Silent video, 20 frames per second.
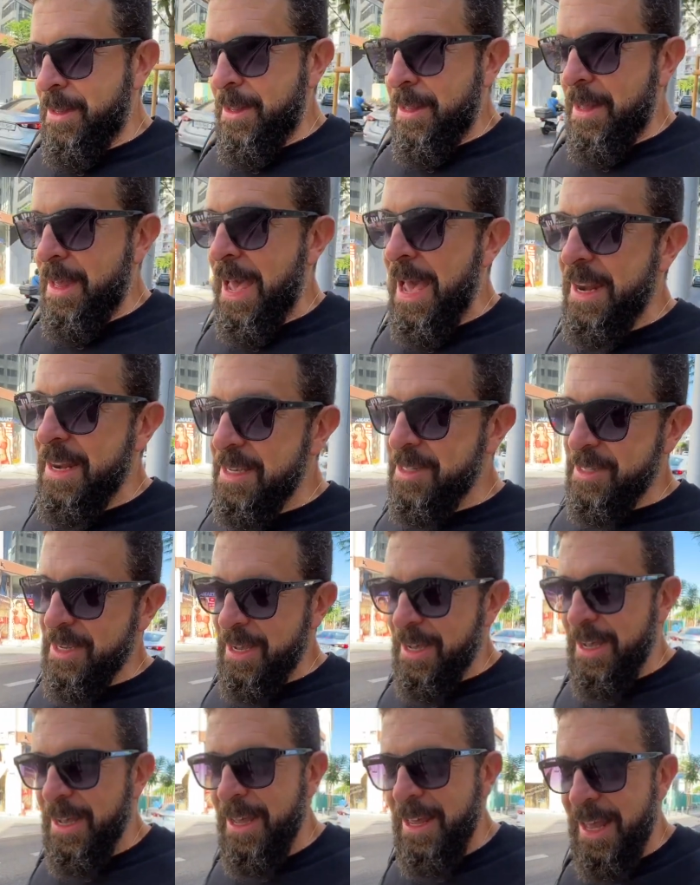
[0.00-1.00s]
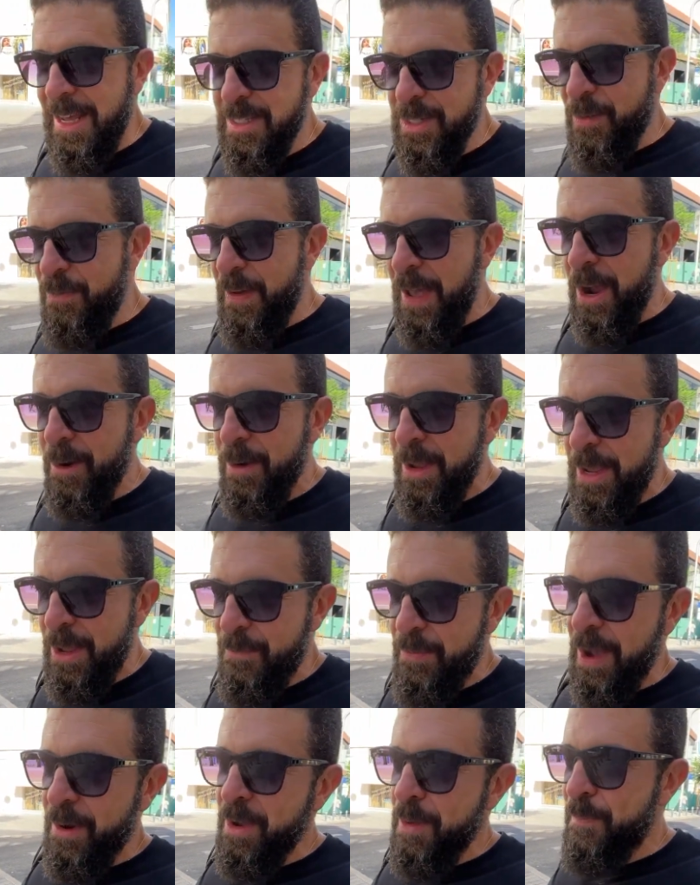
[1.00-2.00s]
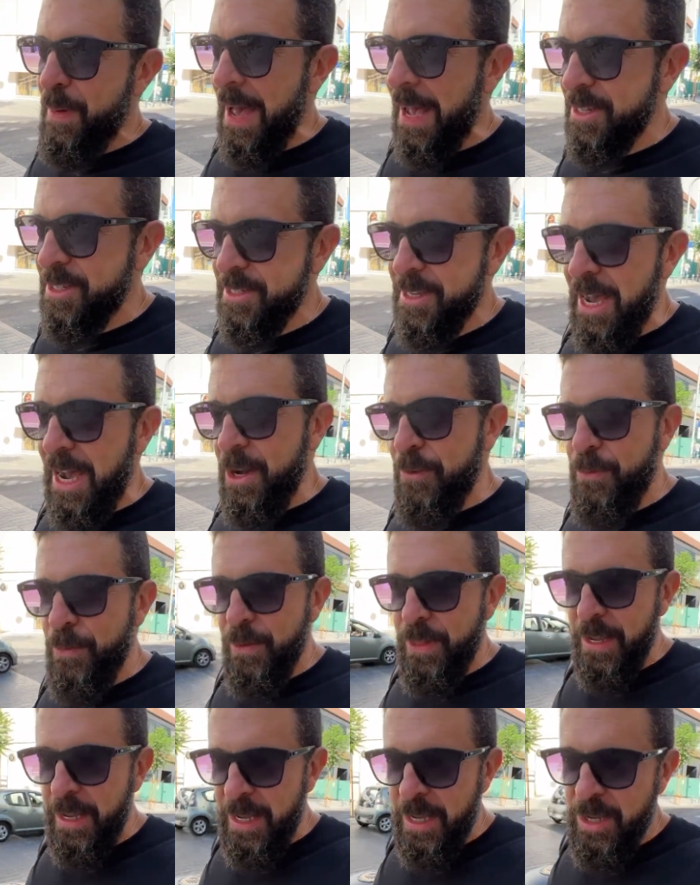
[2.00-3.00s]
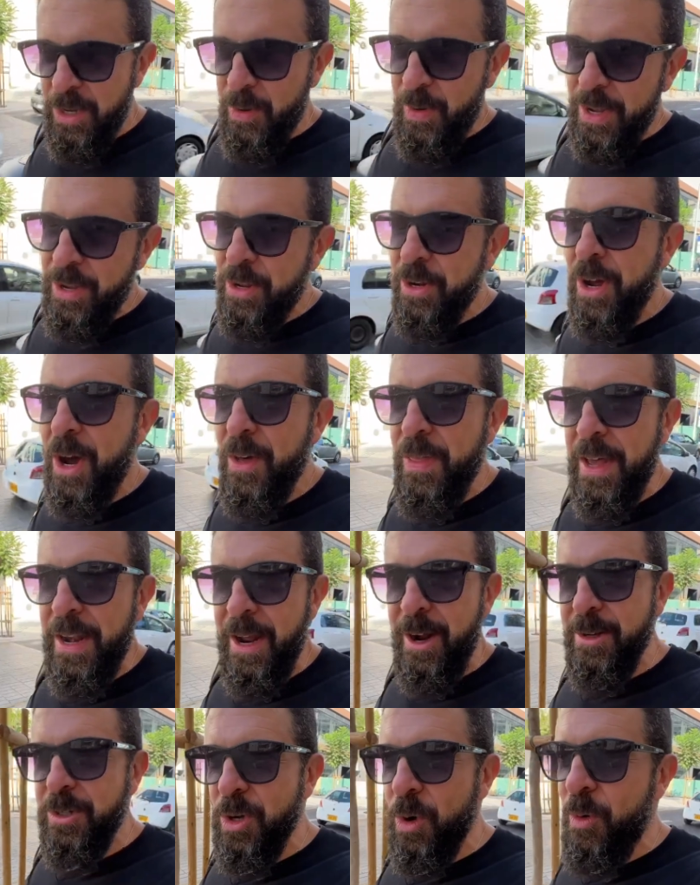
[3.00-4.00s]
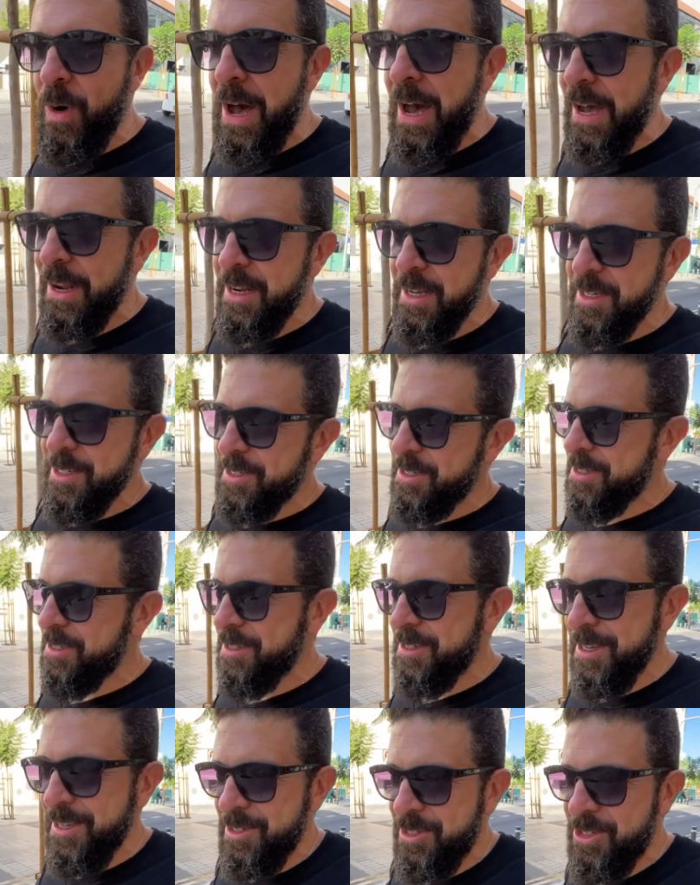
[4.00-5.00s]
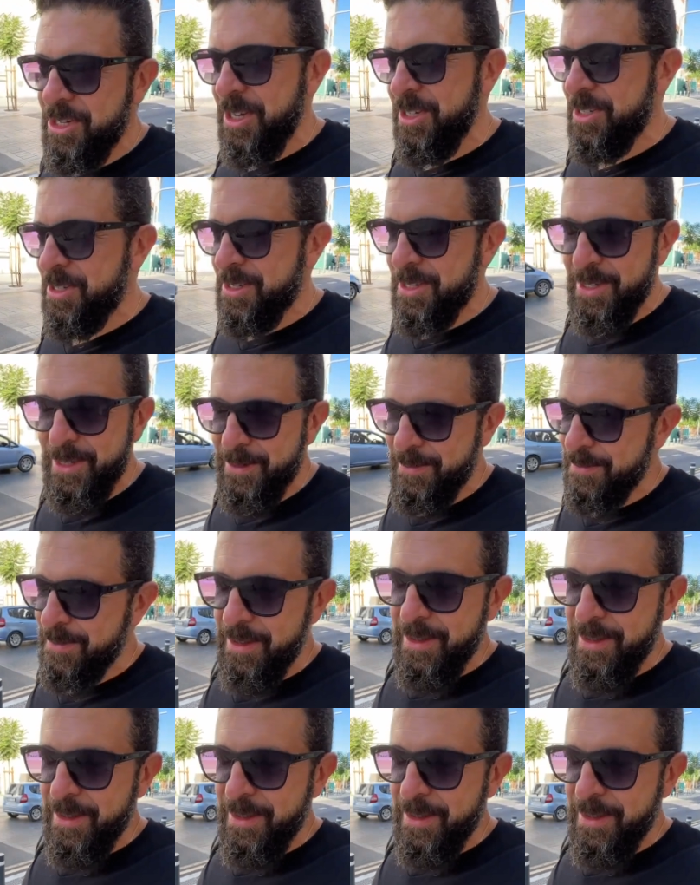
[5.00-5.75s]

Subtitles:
that is has a very, very bad sign for the EU. And you know that Erdogan is just,